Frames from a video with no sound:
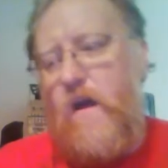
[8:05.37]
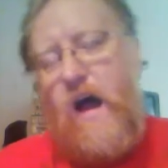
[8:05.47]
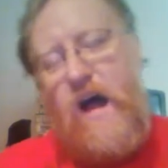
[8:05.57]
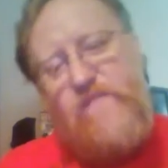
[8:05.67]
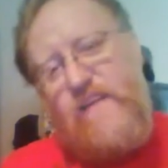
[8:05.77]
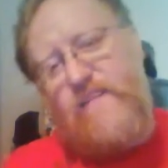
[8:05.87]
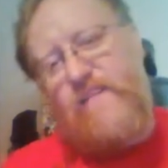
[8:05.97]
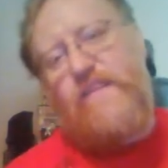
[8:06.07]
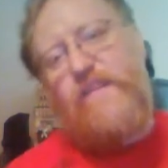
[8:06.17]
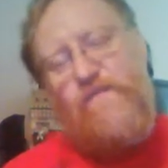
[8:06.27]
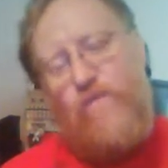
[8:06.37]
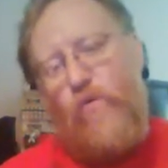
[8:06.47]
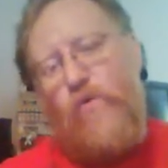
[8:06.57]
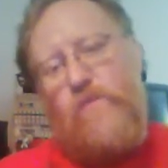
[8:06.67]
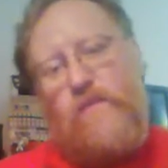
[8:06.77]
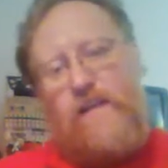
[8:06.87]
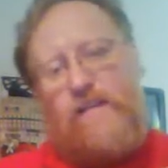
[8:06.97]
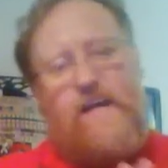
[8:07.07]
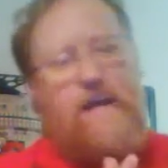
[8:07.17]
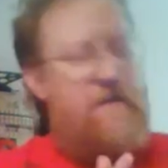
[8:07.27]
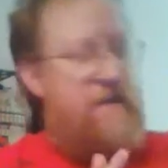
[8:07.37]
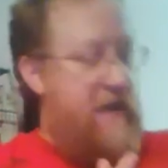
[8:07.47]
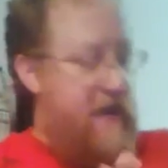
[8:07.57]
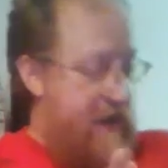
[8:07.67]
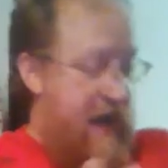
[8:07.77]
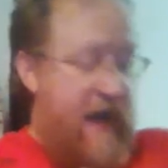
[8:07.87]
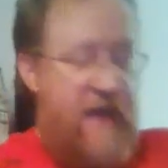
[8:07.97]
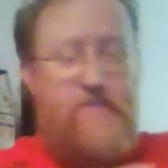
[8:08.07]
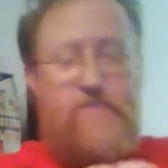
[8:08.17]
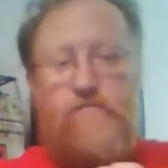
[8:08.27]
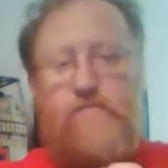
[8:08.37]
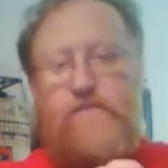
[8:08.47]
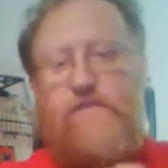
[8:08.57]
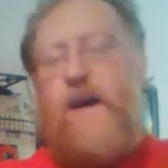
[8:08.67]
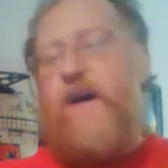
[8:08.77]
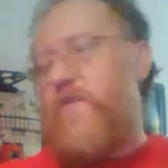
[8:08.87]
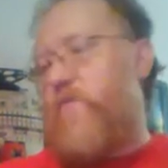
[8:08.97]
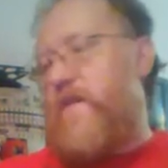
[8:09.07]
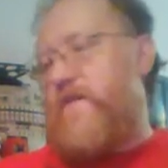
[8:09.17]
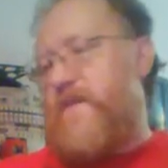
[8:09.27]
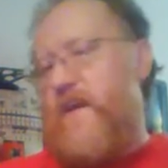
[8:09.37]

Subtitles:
I've got the Lita Ford one like that, and I do not know where that's at.